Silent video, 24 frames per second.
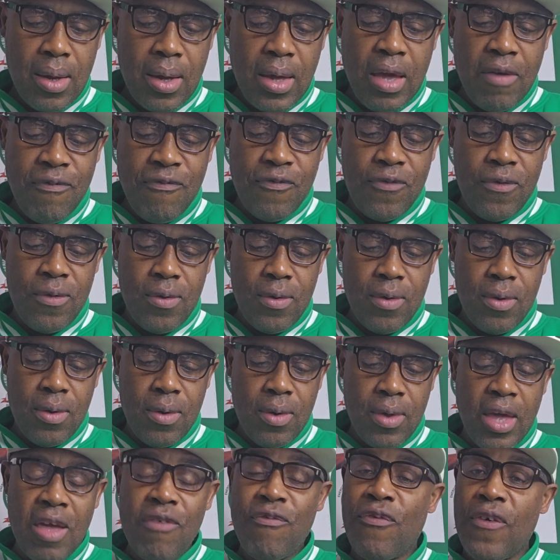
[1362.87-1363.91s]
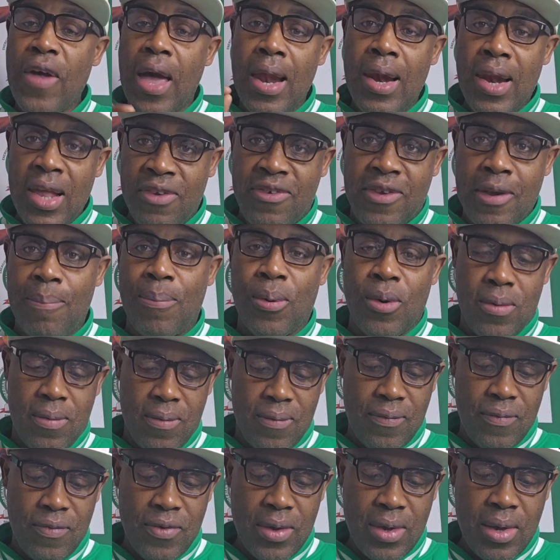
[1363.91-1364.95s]
If
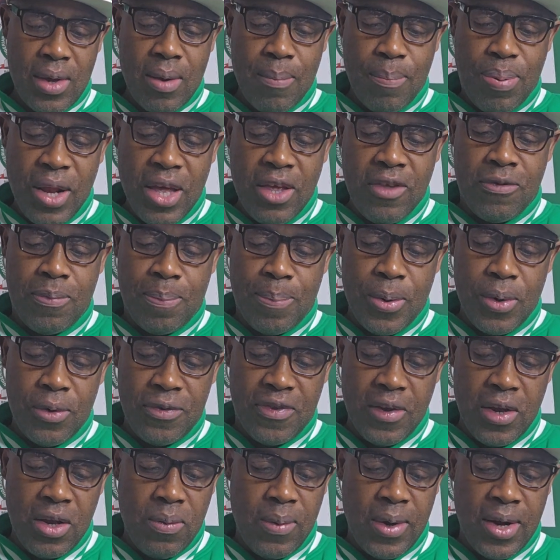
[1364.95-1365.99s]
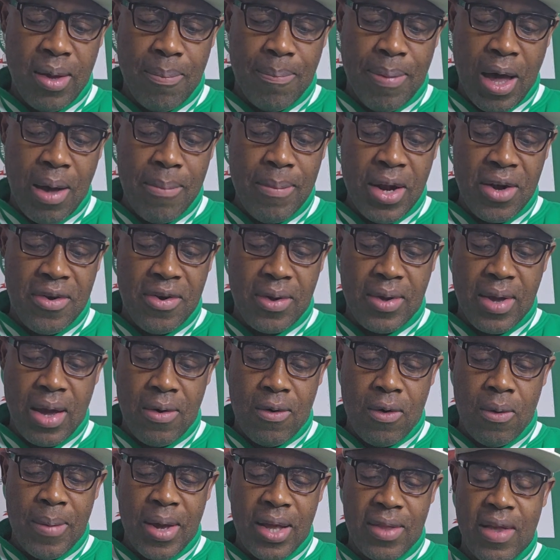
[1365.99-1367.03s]
eligible, please proceed with the biometric
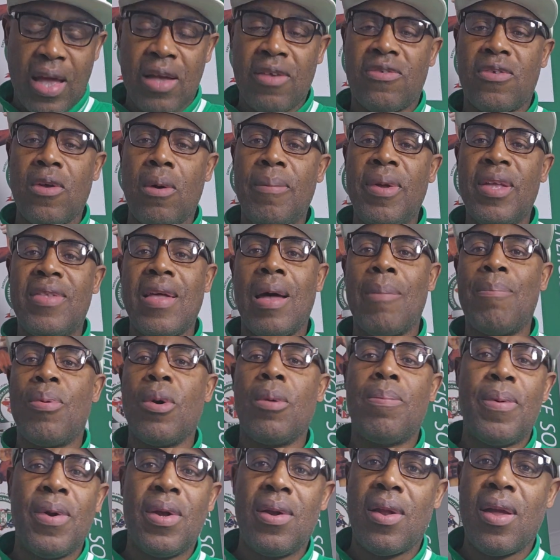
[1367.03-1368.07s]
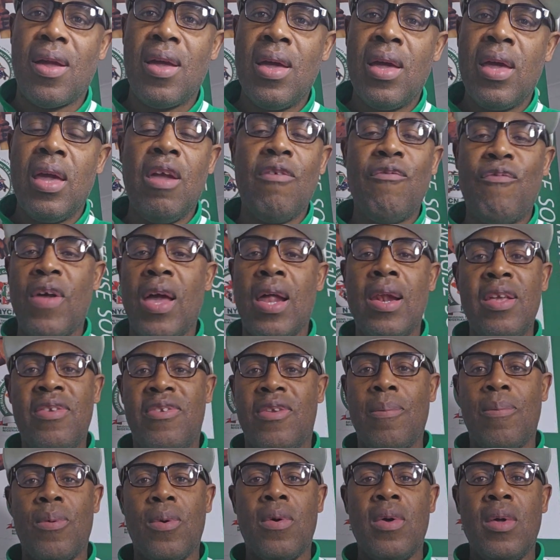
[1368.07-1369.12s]
enrollment and submit appropriately. If
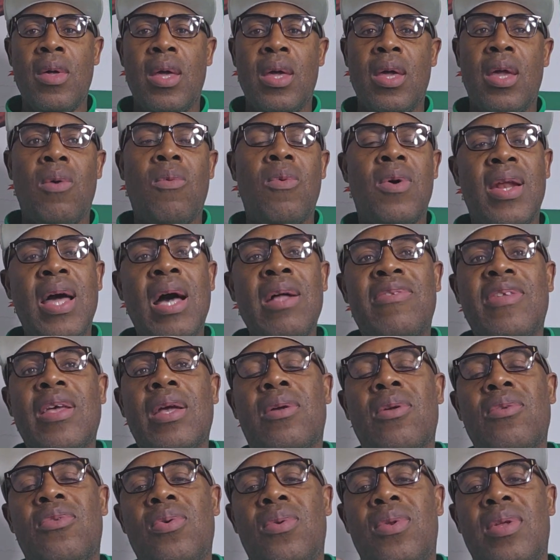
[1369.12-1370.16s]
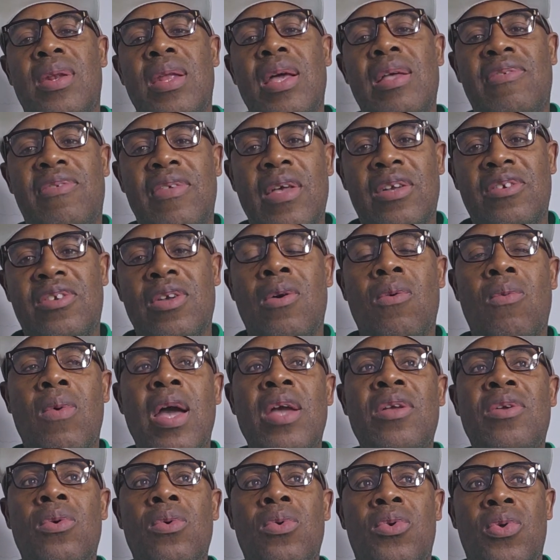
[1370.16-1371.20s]
eligible, it will now take you to the next section
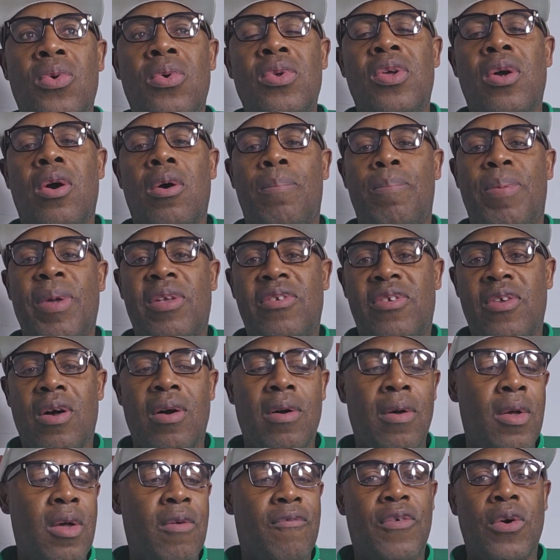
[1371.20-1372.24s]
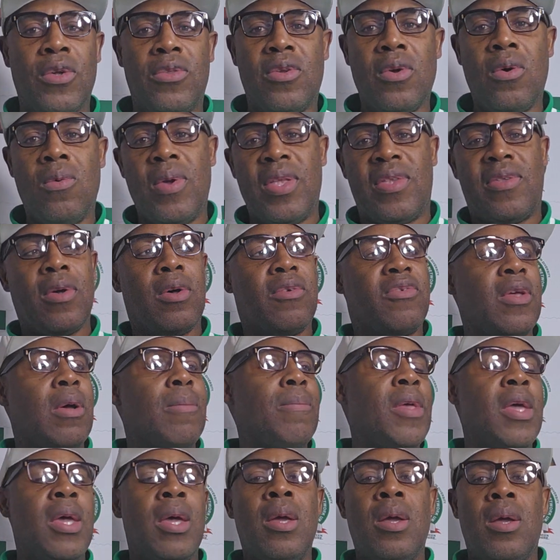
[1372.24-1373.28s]
where you do your picture photo with your
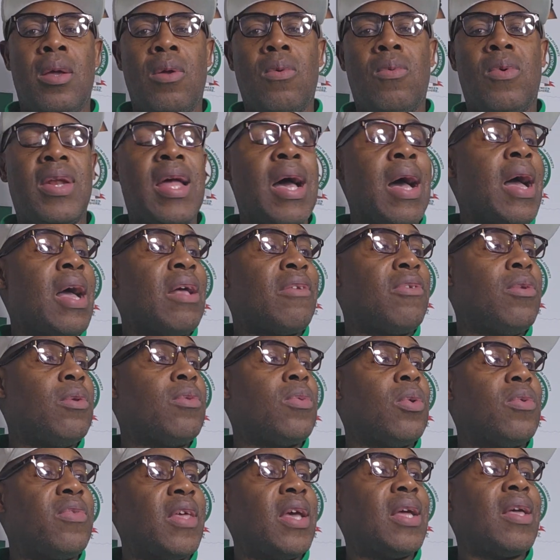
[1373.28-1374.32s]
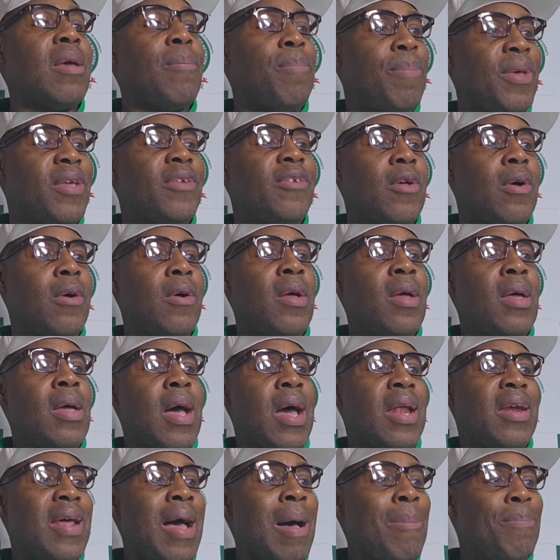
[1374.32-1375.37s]
son. It will now ask you to take a picture,
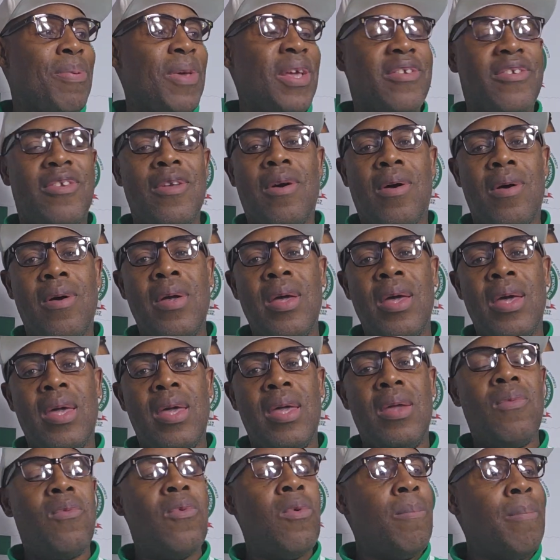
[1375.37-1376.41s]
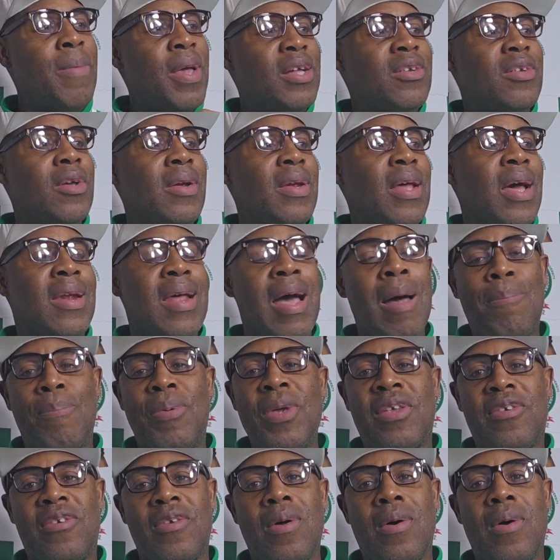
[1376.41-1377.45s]
and that picture, it will make sure that
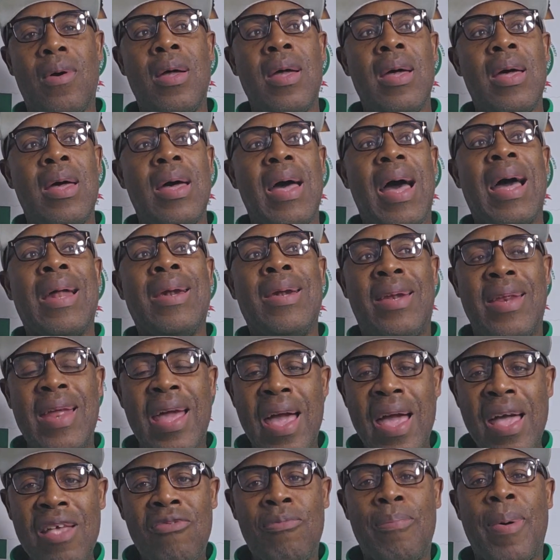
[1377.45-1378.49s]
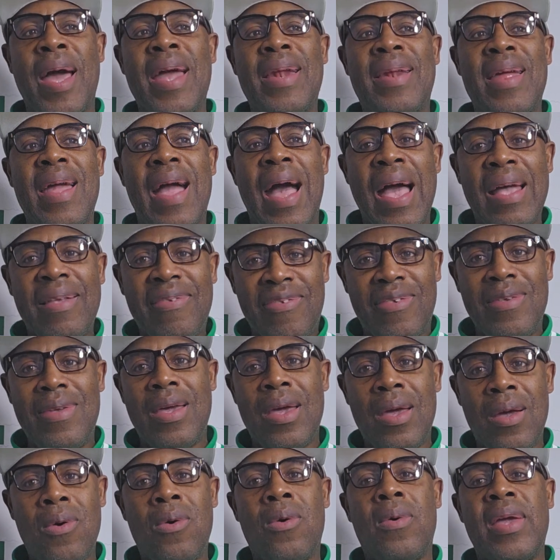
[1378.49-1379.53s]
picture adheres by the
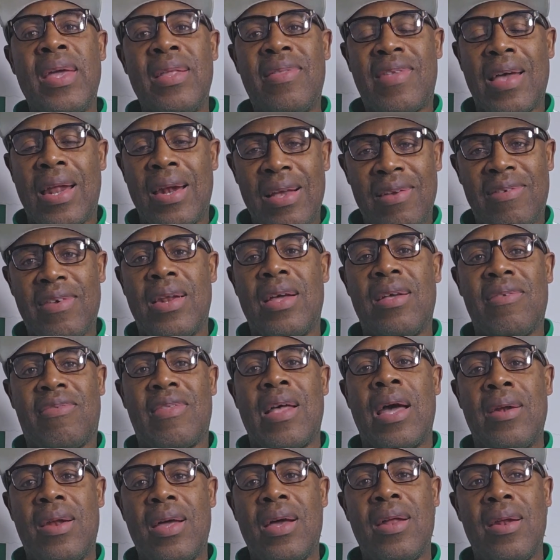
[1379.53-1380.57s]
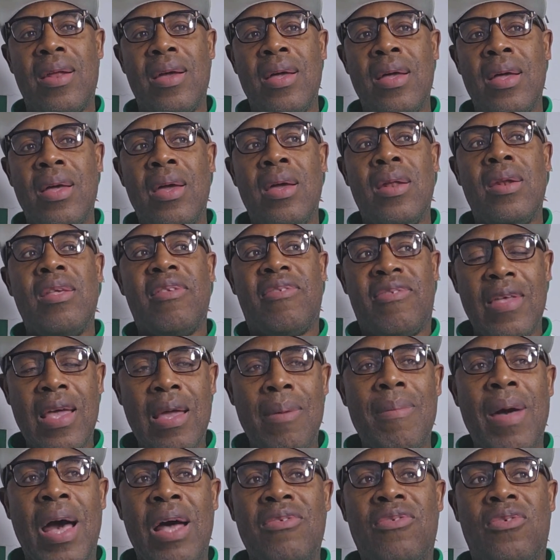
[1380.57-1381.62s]
ICAO international standard, the
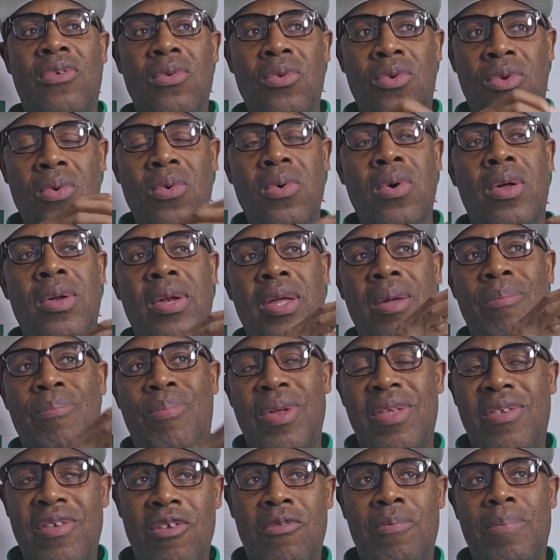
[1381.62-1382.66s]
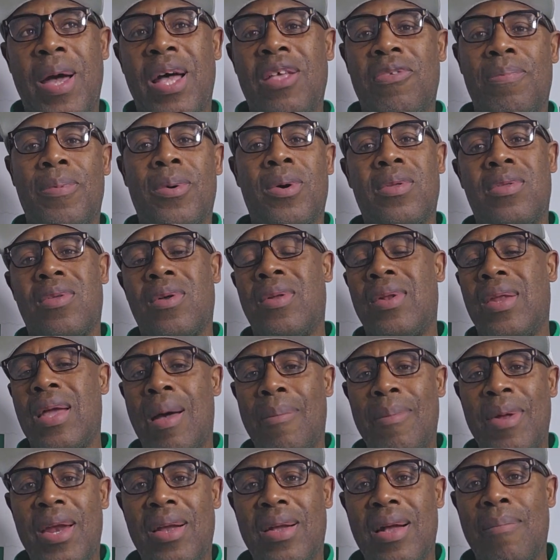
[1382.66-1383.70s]
same as you do on the British passport, on
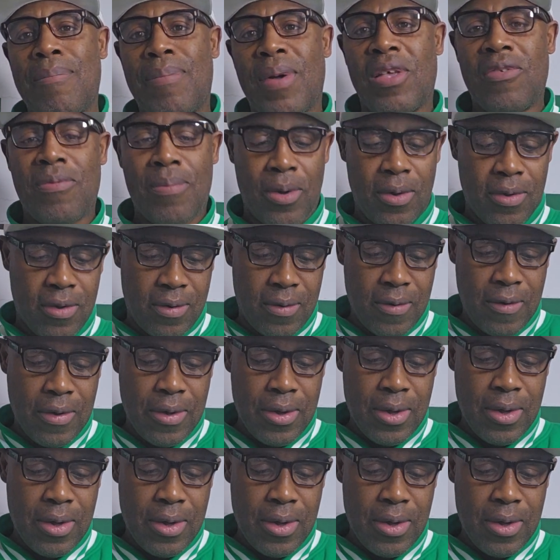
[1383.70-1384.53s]
the American passport.